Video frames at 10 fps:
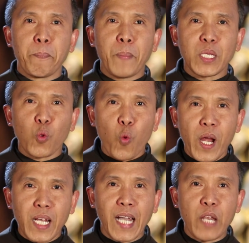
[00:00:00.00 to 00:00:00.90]
But
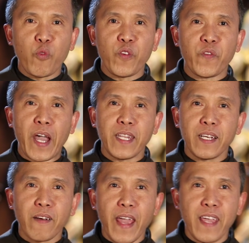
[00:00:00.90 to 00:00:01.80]
where can we find
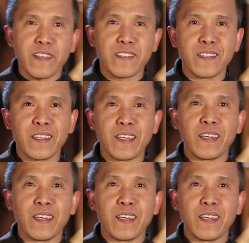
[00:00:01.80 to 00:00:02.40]
the grace?